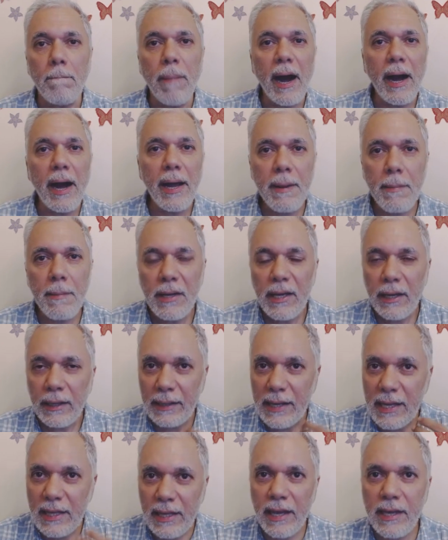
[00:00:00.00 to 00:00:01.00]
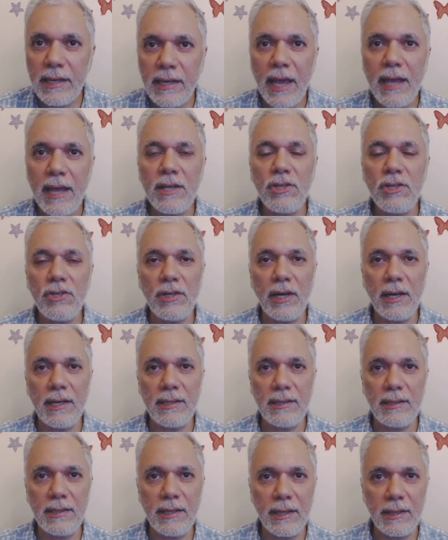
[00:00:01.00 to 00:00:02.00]
by rethinking
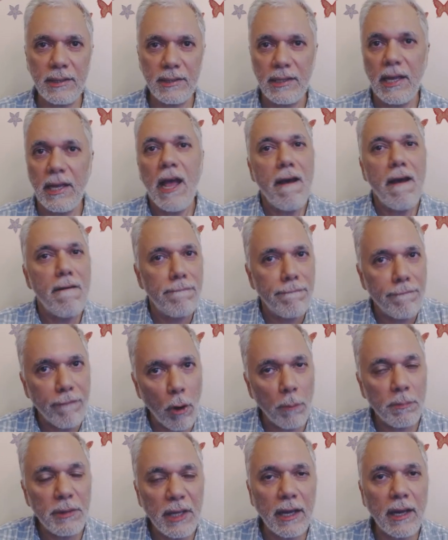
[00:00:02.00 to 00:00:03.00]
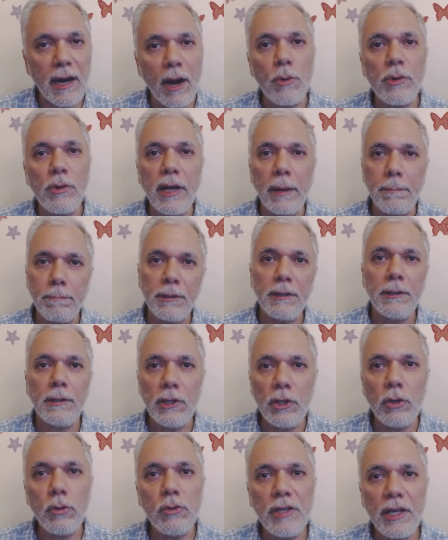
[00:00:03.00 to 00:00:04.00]
statistics from the ground up
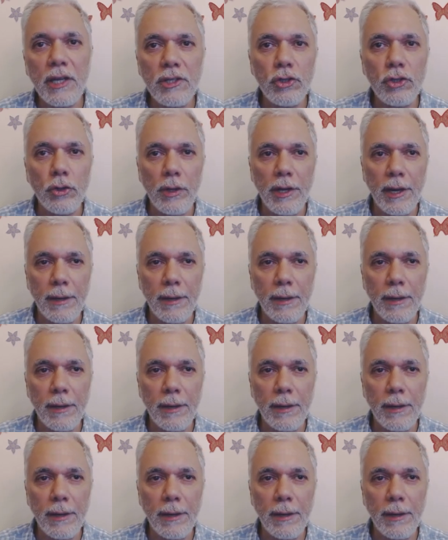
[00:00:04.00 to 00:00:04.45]
using